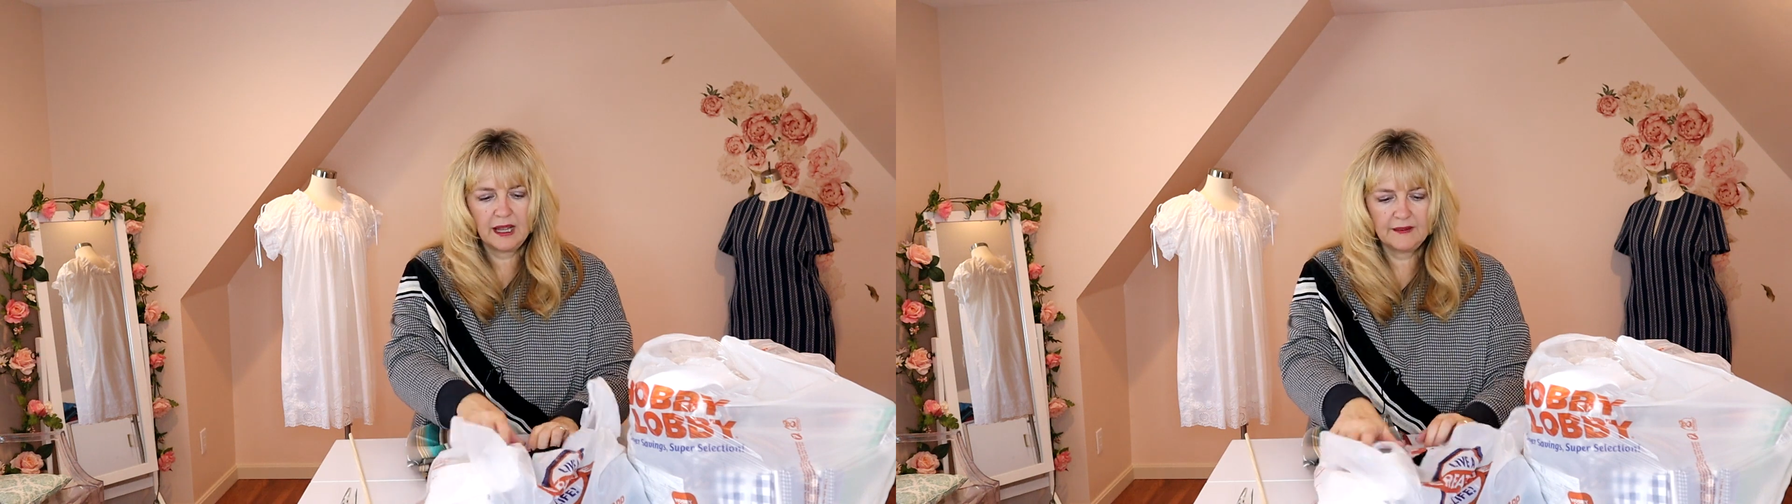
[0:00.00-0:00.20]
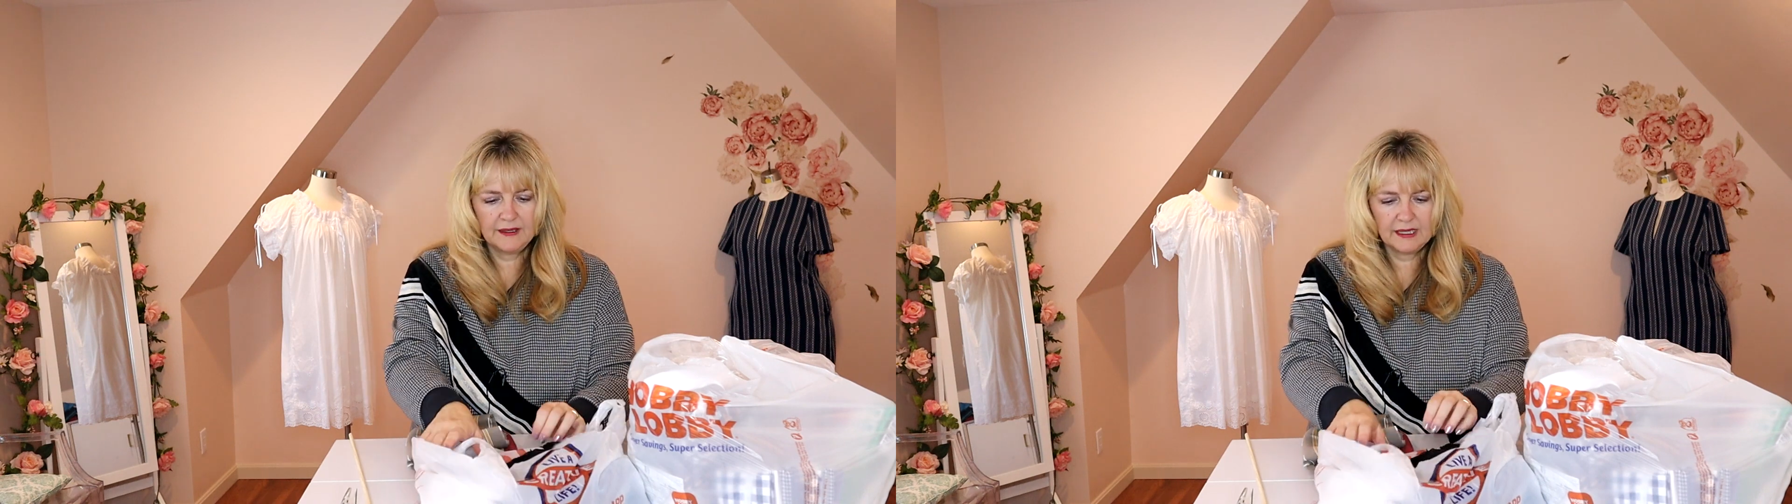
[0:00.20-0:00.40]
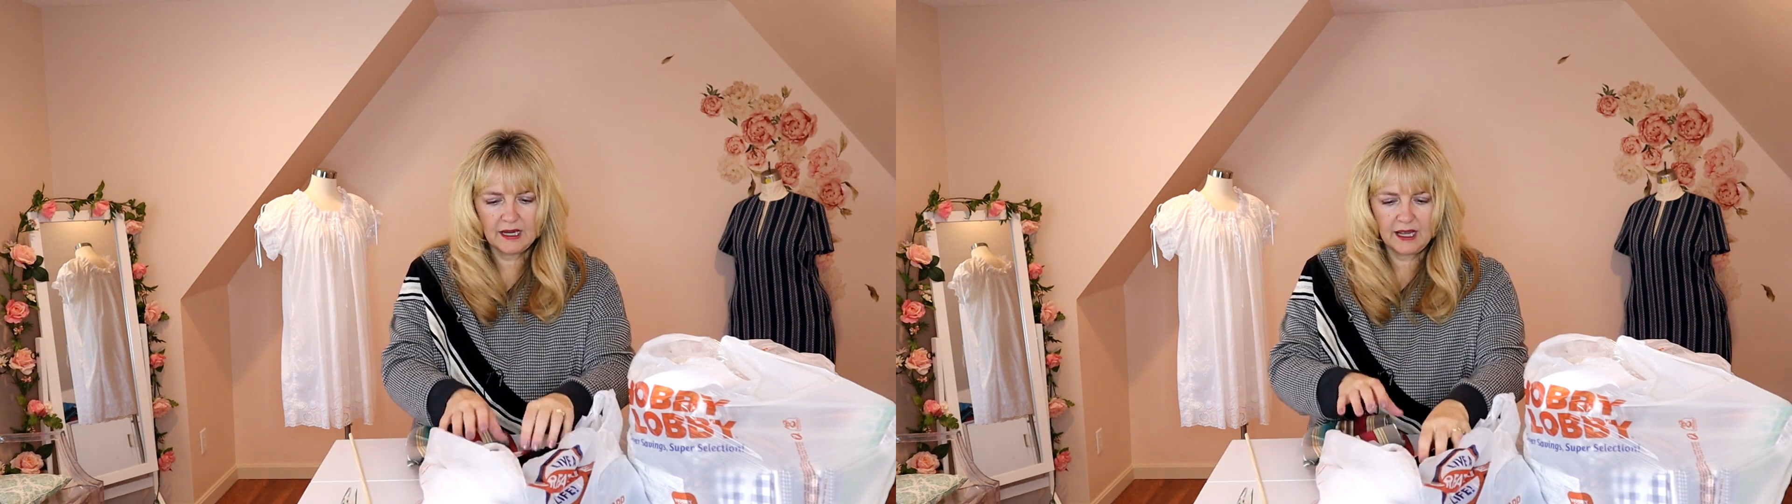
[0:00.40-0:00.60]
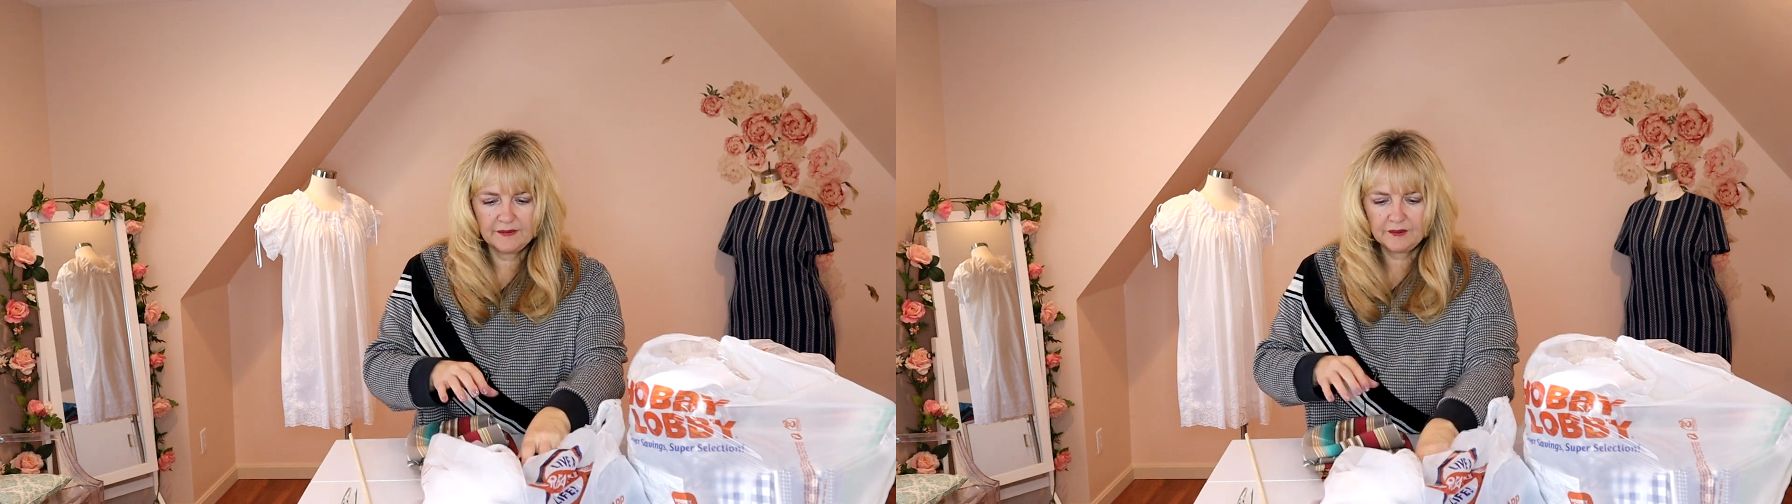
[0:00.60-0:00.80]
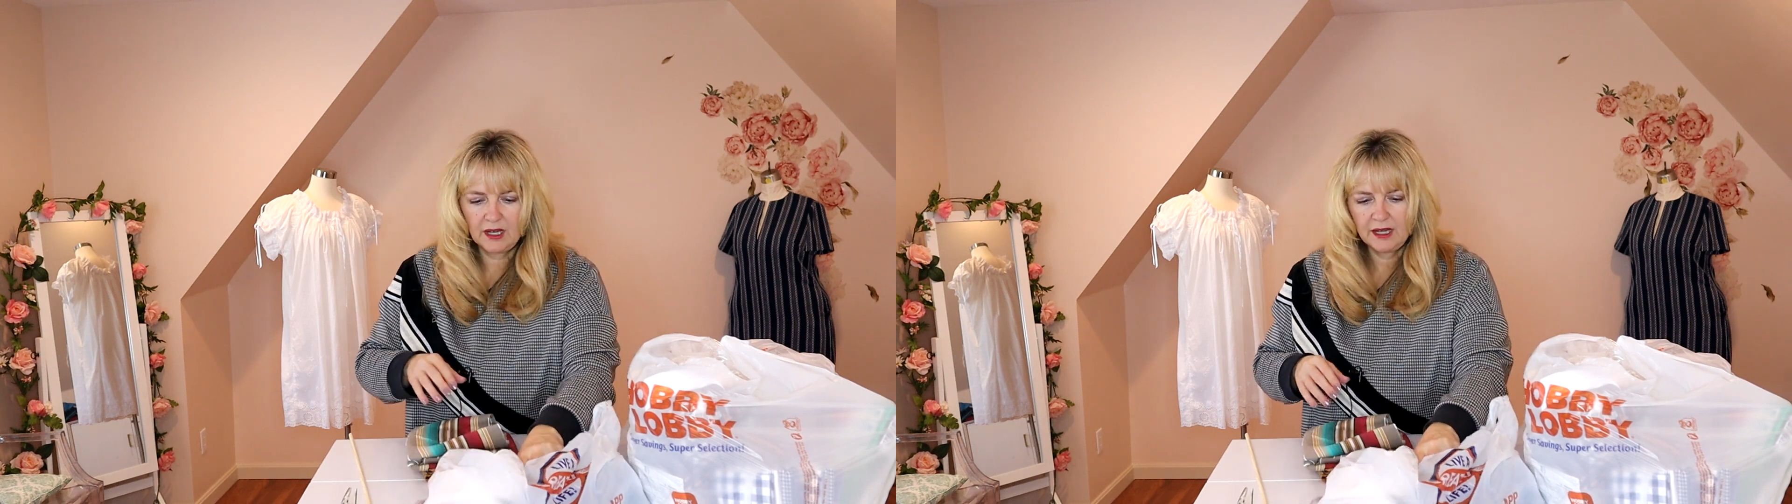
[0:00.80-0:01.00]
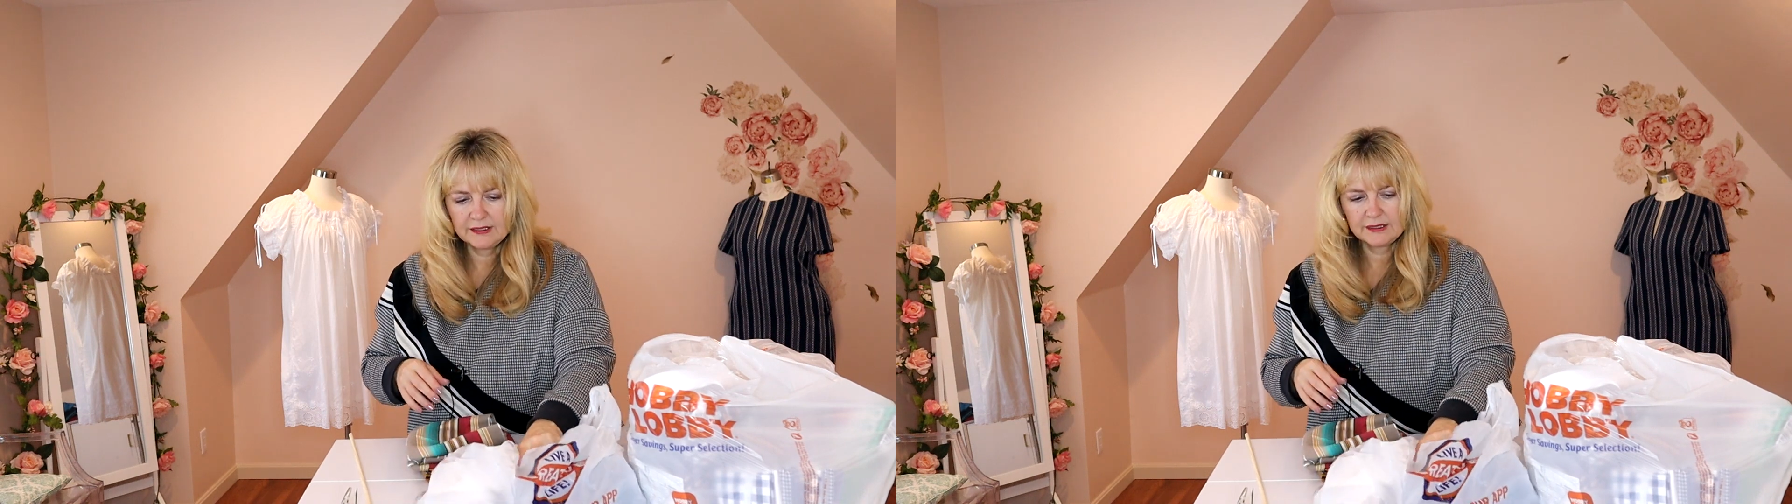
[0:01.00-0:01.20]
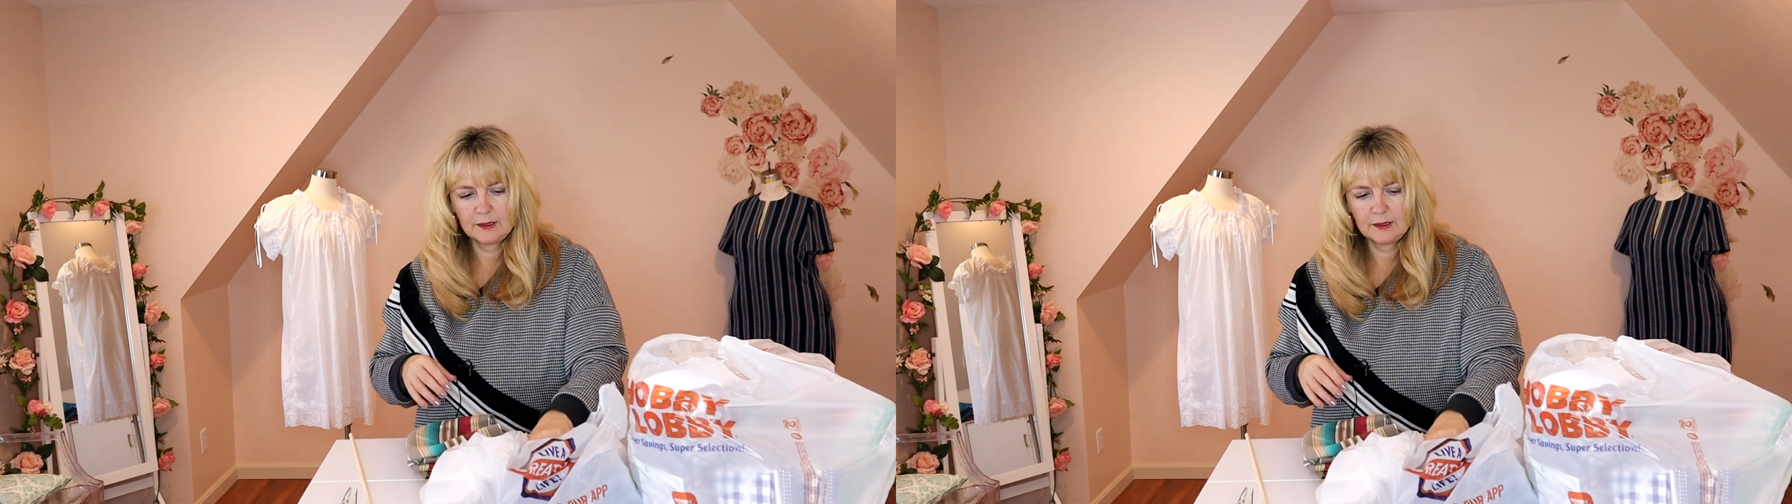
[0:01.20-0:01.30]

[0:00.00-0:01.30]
And then I've got